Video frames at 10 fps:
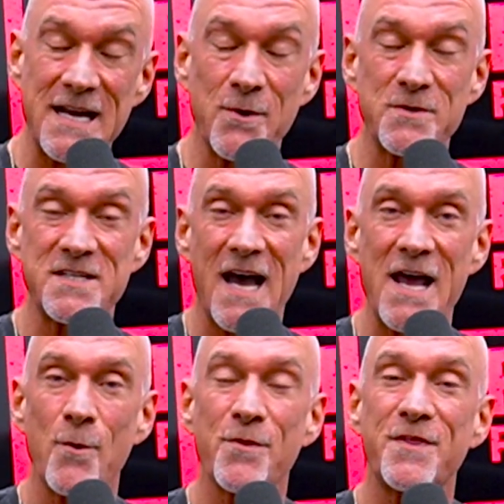I don't
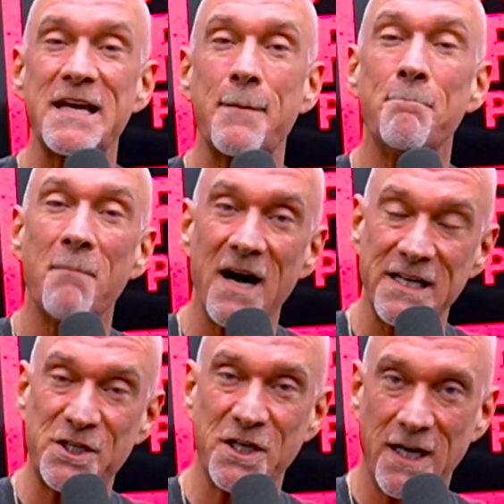I don't think
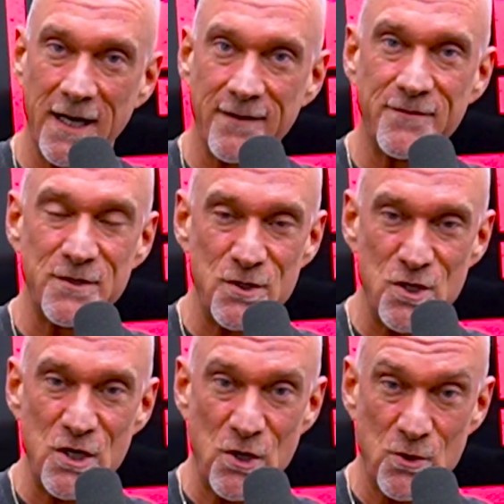much of
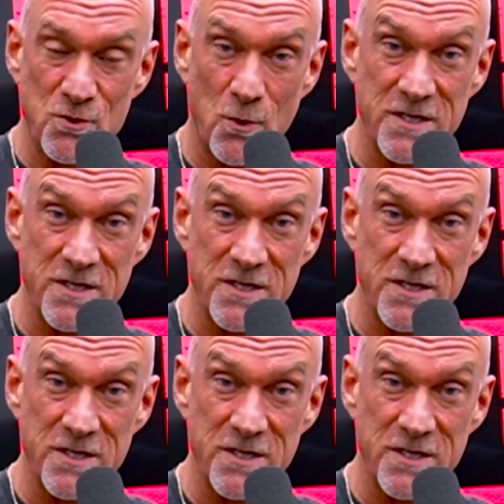New Year's